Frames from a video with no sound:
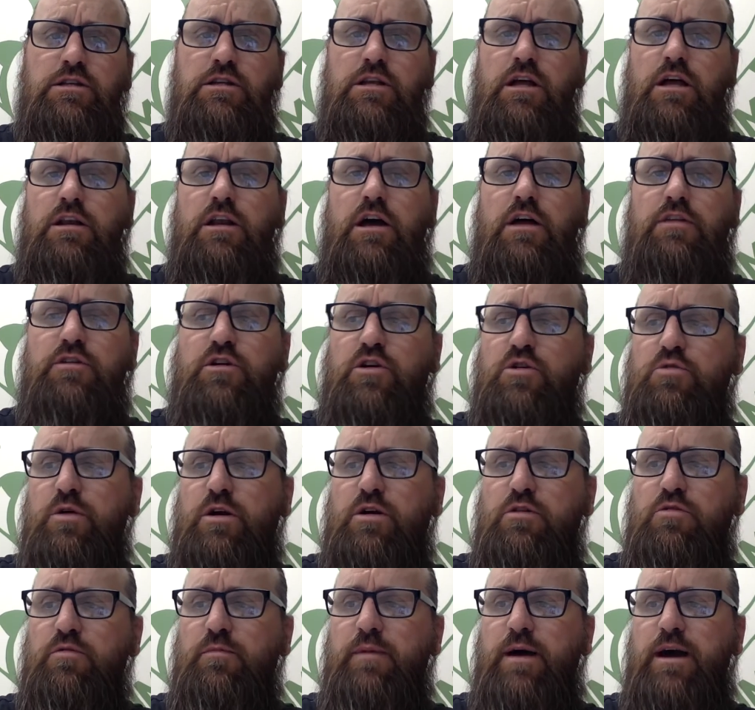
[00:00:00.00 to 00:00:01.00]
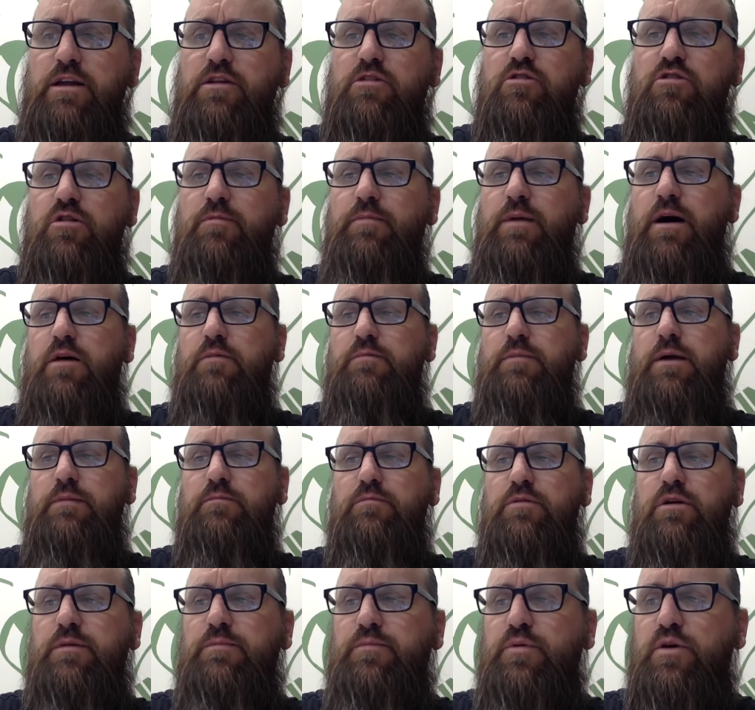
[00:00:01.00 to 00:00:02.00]
Another quick reminder about
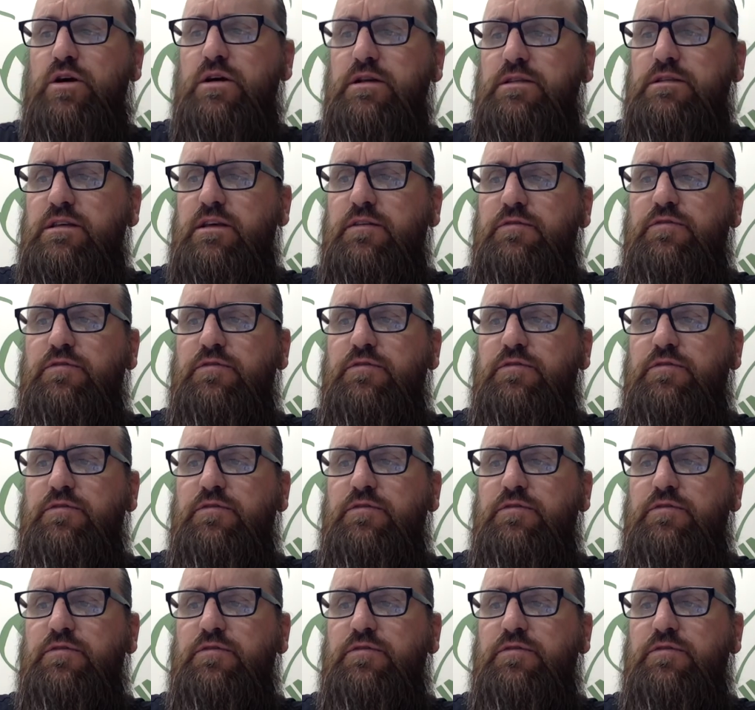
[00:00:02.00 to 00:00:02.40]
memory books.